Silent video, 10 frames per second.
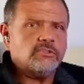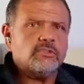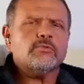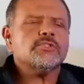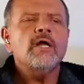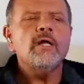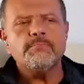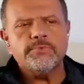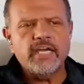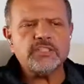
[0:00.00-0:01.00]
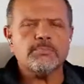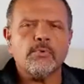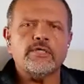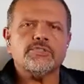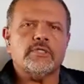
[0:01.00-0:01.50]
So there's
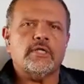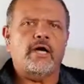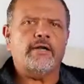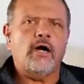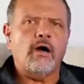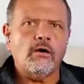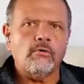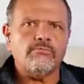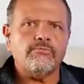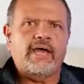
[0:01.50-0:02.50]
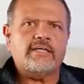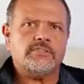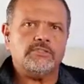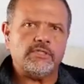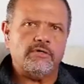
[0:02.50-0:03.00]
desperation on all
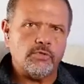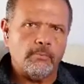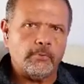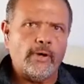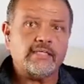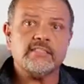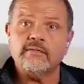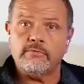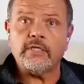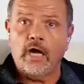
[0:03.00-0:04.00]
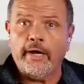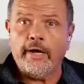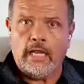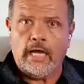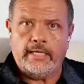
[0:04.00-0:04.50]
facets of criminal activity
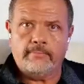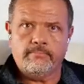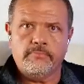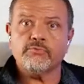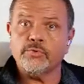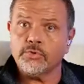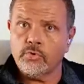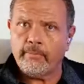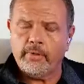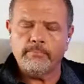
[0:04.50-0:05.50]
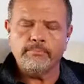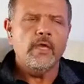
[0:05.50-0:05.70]
online for the criminal.